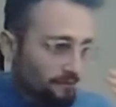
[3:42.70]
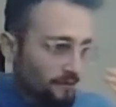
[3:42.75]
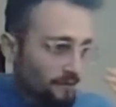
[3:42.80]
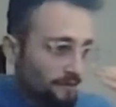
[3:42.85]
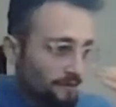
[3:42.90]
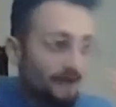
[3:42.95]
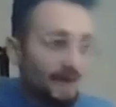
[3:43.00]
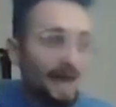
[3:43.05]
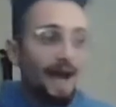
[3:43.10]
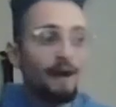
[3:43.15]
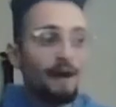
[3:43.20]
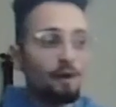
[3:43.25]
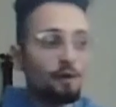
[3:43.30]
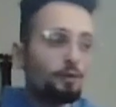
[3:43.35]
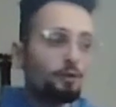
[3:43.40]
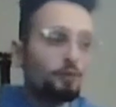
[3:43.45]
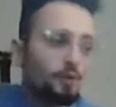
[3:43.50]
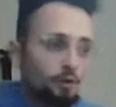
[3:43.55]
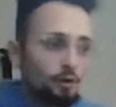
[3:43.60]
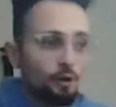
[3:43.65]

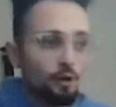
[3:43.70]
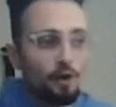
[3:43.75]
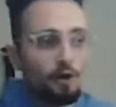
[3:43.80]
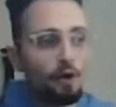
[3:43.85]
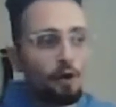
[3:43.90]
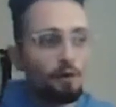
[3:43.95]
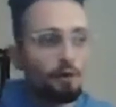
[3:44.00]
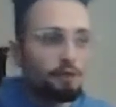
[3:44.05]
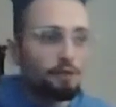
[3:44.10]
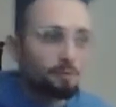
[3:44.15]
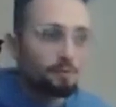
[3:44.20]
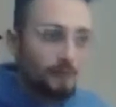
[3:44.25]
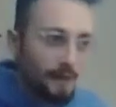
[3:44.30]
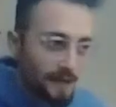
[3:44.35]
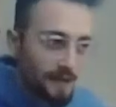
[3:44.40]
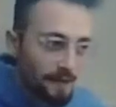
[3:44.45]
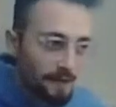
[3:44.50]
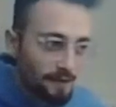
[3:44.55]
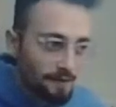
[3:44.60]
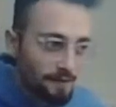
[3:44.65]
now you are going to
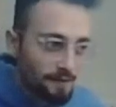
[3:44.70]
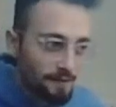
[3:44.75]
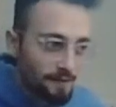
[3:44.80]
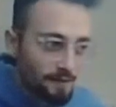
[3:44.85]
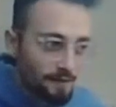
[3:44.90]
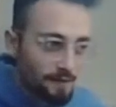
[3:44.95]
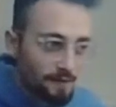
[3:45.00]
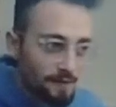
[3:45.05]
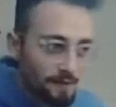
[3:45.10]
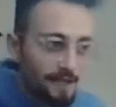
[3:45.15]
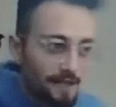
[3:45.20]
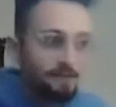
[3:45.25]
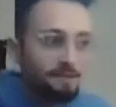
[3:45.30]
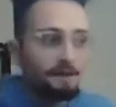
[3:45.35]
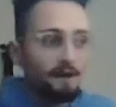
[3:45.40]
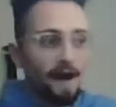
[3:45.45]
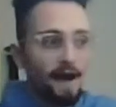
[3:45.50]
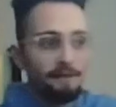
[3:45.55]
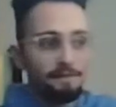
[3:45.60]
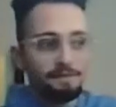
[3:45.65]
play
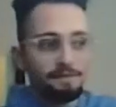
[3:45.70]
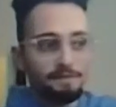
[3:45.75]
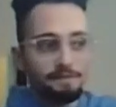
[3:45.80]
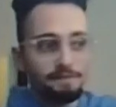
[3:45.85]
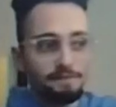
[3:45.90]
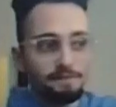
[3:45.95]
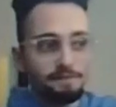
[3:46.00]
d5,